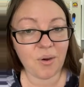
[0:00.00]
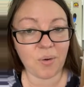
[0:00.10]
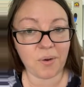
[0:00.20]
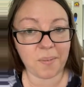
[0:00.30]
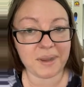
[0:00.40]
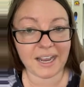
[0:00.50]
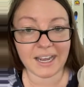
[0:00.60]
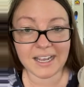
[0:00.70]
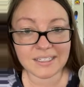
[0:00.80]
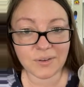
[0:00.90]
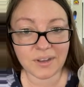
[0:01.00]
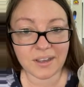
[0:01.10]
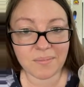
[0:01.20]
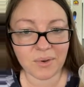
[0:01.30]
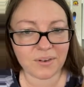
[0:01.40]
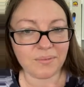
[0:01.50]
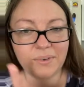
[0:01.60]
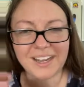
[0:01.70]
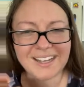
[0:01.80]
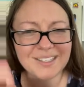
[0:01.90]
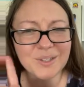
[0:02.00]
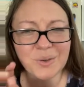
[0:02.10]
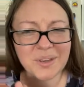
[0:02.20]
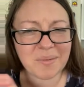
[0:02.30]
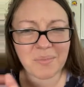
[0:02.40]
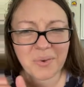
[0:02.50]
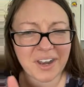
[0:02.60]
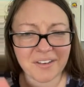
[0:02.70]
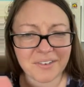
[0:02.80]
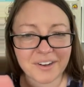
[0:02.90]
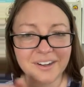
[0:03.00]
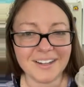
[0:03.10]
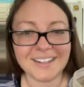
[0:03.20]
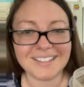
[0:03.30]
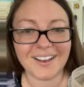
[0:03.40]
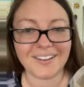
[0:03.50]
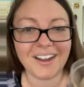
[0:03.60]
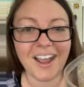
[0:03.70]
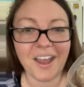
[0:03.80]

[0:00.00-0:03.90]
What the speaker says: or banana ice cream, or nice cream, whatever it's called.